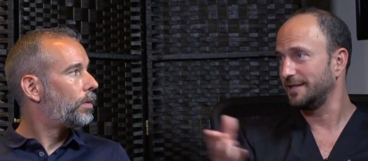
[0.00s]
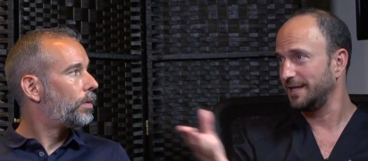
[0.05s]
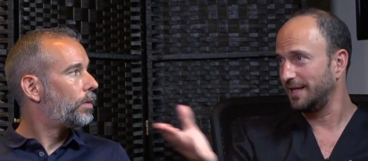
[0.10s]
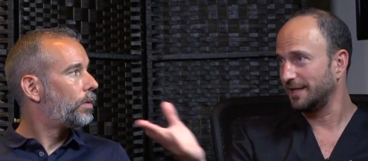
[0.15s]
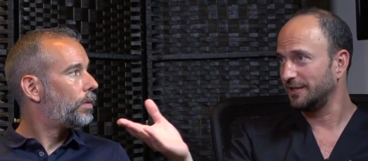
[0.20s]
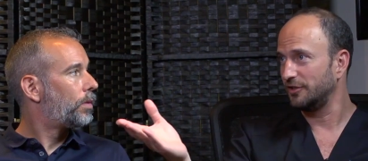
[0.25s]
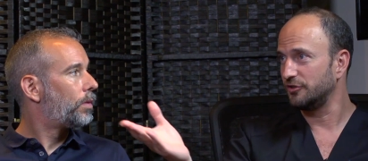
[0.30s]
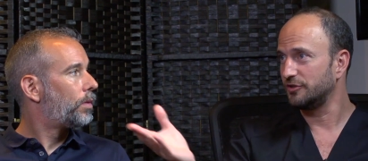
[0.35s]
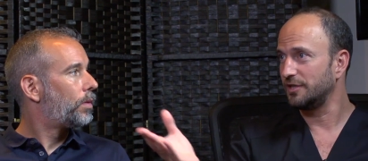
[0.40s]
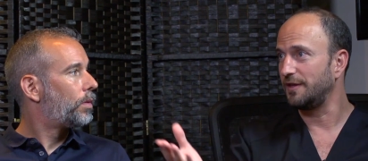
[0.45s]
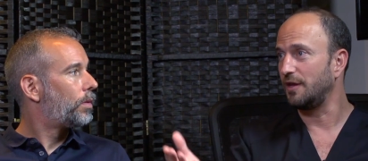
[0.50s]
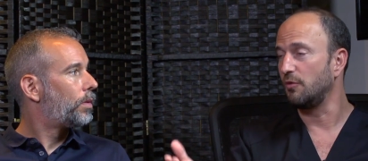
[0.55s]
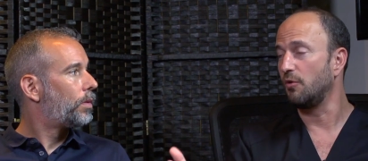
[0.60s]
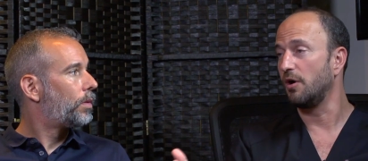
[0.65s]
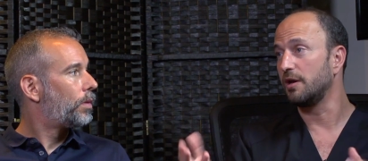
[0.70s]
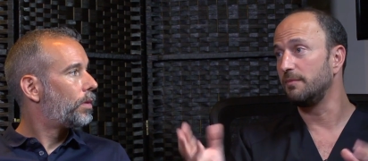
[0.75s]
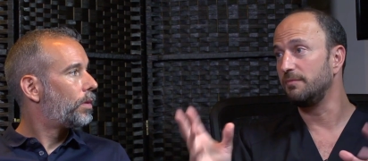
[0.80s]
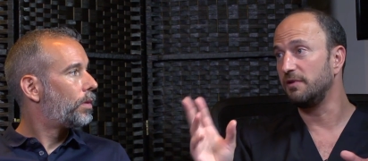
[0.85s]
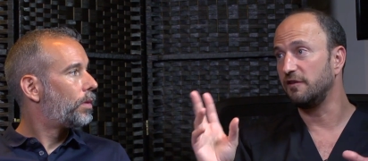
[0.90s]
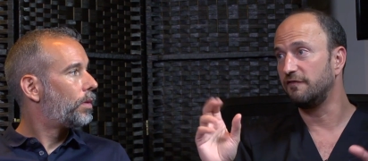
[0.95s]
Speaker 1: exactly as you say, they
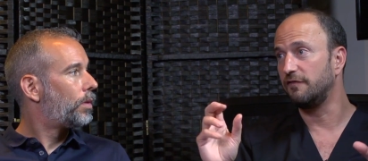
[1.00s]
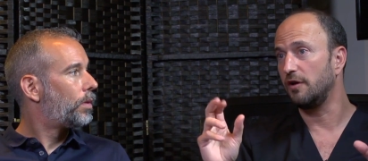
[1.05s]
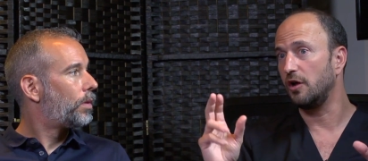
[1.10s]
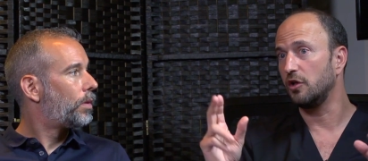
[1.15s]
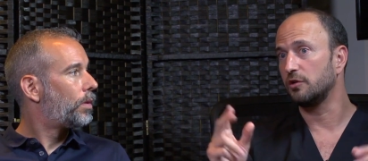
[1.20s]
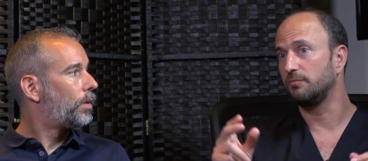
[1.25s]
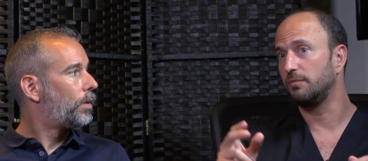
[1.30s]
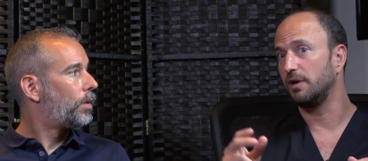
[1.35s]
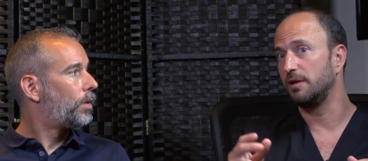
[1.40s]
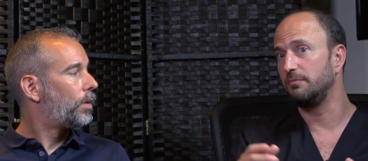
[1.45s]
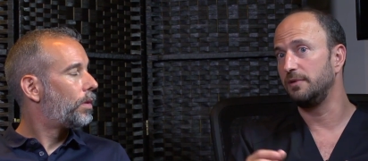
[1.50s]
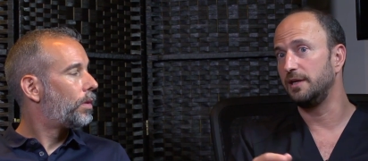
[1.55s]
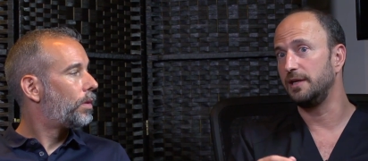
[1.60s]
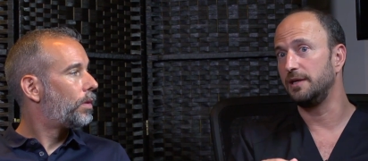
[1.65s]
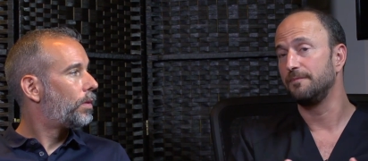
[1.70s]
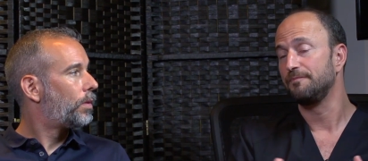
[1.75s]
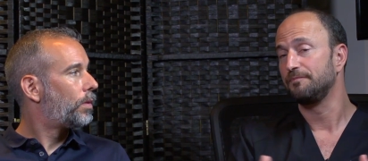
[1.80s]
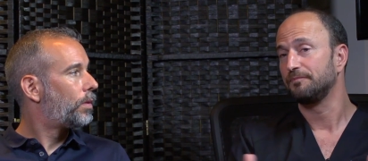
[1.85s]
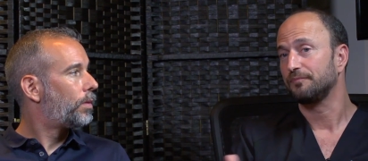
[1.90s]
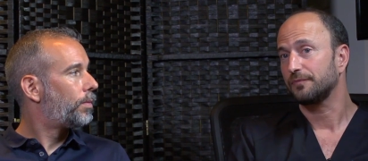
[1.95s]
want to be followed by
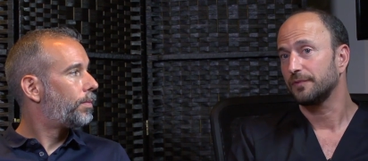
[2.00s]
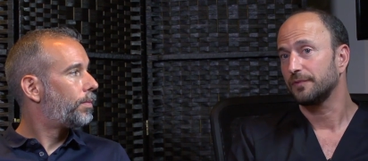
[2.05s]
me,